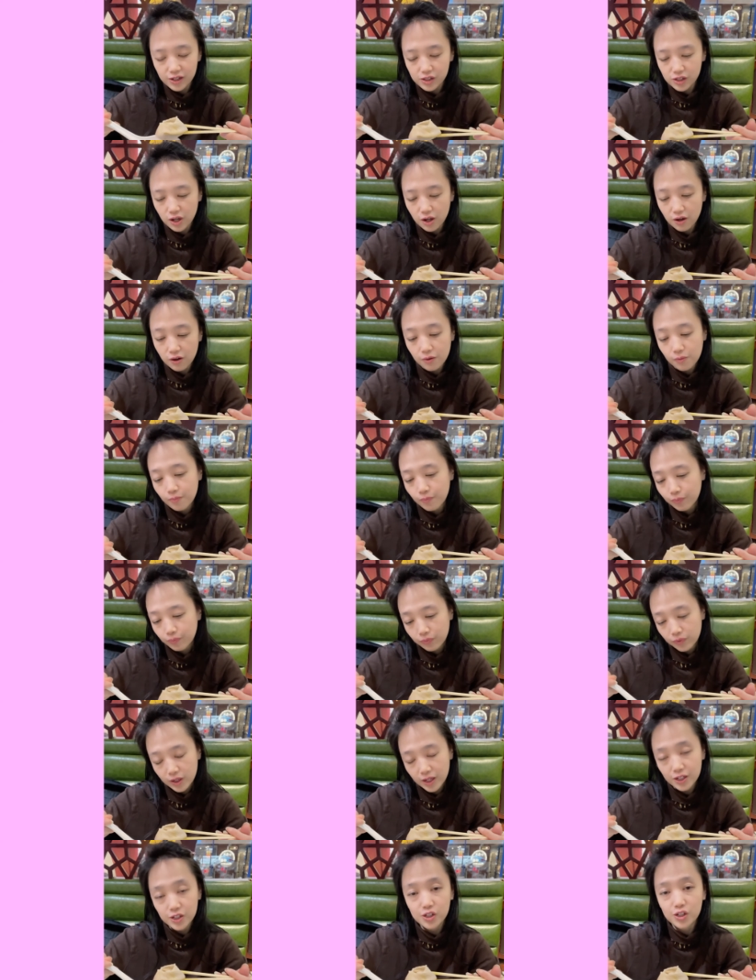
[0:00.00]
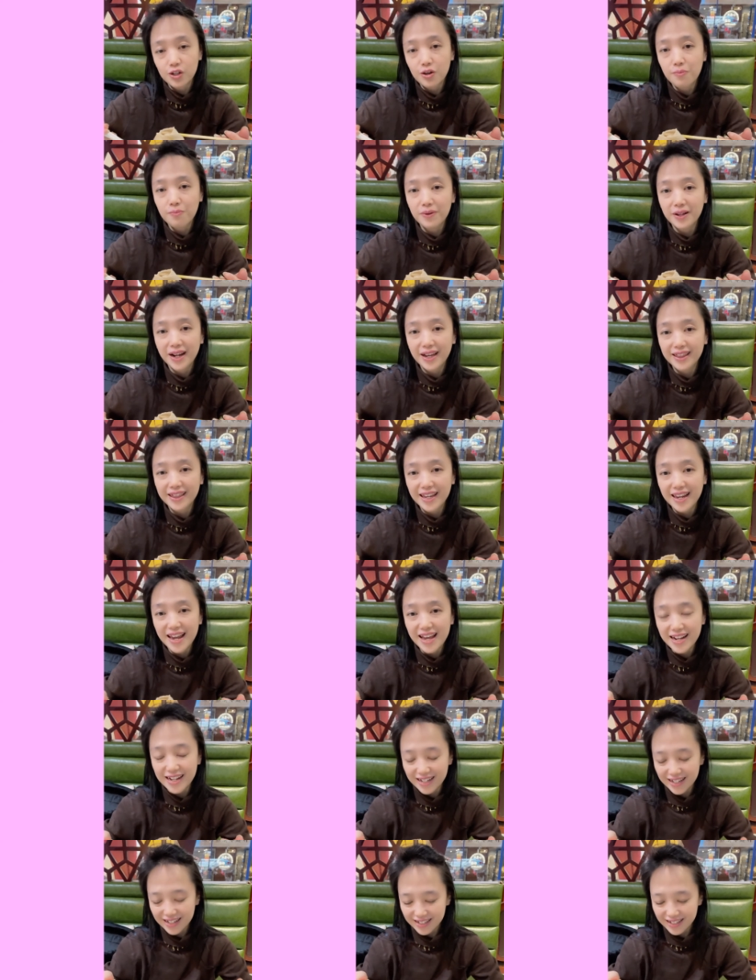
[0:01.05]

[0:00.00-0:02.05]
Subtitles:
so you can slurp it at the end.